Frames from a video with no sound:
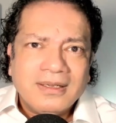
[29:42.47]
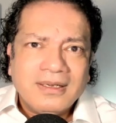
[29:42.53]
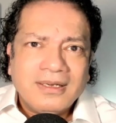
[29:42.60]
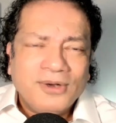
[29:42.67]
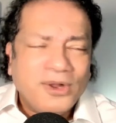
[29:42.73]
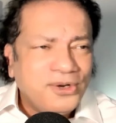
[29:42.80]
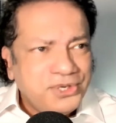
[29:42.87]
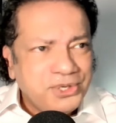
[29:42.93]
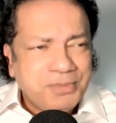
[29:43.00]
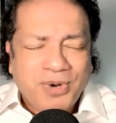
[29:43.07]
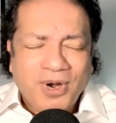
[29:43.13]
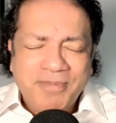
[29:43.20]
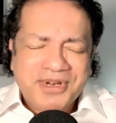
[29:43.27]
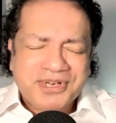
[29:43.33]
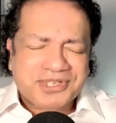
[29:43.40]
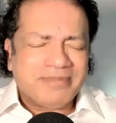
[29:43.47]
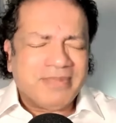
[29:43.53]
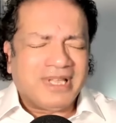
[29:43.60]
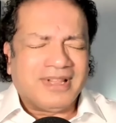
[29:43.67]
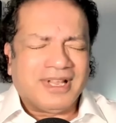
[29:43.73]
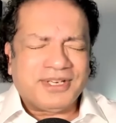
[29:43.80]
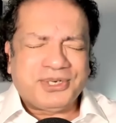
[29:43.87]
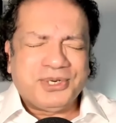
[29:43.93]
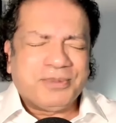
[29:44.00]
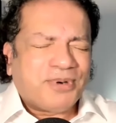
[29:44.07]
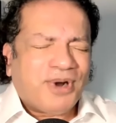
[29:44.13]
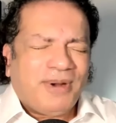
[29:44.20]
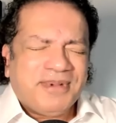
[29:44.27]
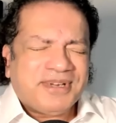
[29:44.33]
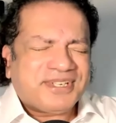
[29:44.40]
Lord, you promised me this. You
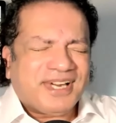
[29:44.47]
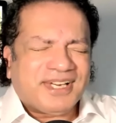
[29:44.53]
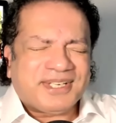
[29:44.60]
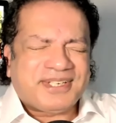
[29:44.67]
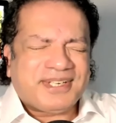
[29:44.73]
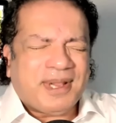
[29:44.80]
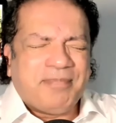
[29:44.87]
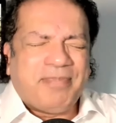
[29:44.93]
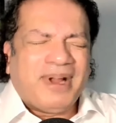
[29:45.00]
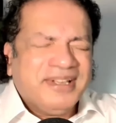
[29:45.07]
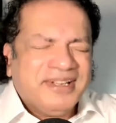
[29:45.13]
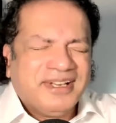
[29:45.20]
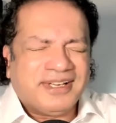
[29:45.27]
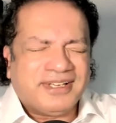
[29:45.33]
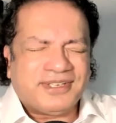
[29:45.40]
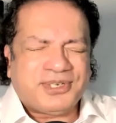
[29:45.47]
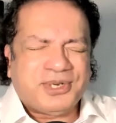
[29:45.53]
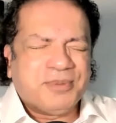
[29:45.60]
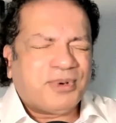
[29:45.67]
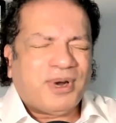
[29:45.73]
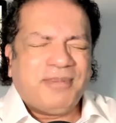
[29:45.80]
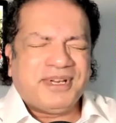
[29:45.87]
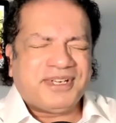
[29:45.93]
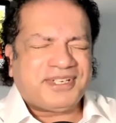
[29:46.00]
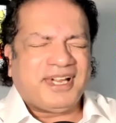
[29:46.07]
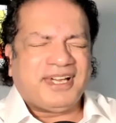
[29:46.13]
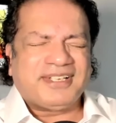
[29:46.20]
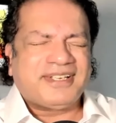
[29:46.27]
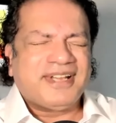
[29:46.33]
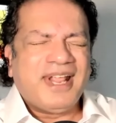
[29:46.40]
promised us abundance. You promised
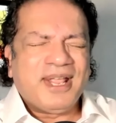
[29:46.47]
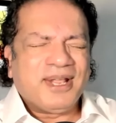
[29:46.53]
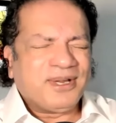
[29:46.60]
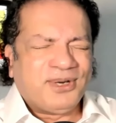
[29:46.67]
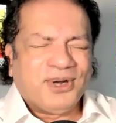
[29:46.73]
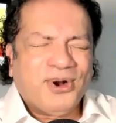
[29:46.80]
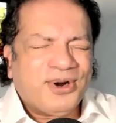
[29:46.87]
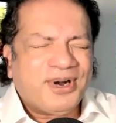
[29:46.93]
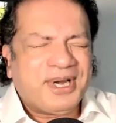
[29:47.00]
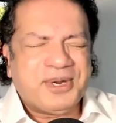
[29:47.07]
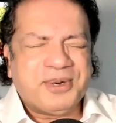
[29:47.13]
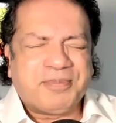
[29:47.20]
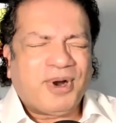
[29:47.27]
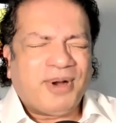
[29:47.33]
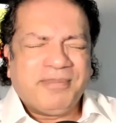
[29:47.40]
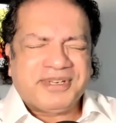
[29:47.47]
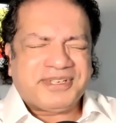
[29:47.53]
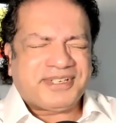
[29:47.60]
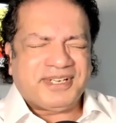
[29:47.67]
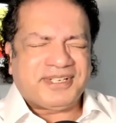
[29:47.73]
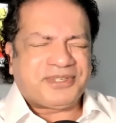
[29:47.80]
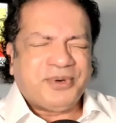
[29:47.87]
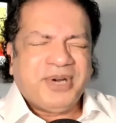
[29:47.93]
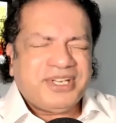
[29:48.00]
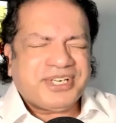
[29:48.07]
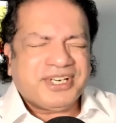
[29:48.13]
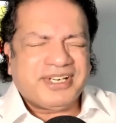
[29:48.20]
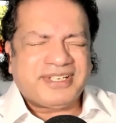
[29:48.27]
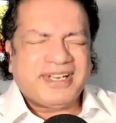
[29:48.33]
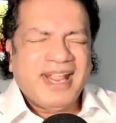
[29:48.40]
us glory. You promised us
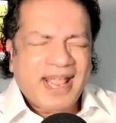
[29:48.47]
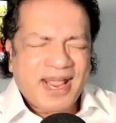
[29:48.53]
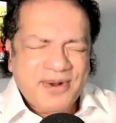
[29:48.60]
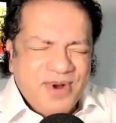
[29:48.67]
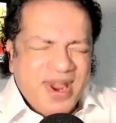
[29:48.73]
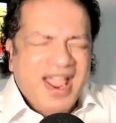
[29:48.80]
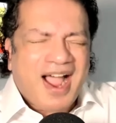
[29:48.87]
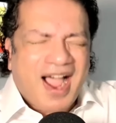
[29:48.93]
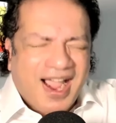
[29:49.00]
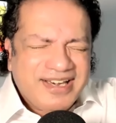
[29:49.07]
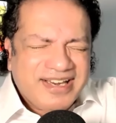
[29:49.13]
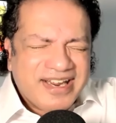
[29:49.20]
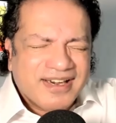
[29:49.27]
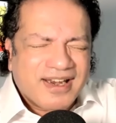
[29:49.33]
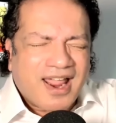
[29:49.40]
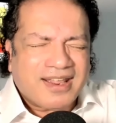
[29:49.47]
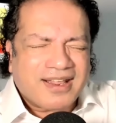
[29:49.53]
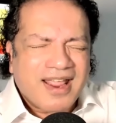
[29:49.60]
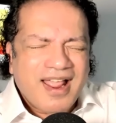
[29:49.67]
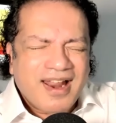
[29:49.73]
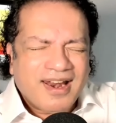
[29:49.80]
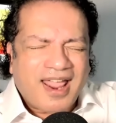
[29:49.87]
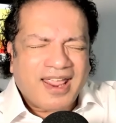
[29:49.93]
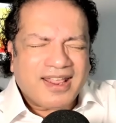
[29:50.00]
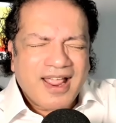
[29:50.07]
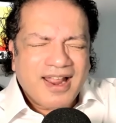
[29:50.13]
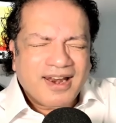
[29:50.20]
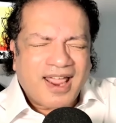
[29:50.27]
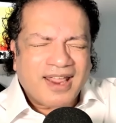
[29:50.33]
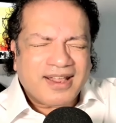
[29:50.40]
riches. And we are hiding like, like,
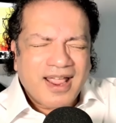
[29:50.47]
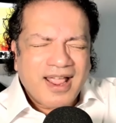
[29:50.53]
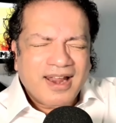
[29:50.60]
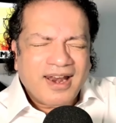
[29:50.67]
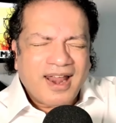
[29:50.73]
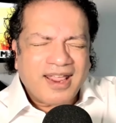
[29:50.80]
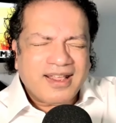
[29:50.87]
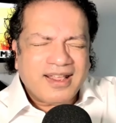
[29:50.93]
like, like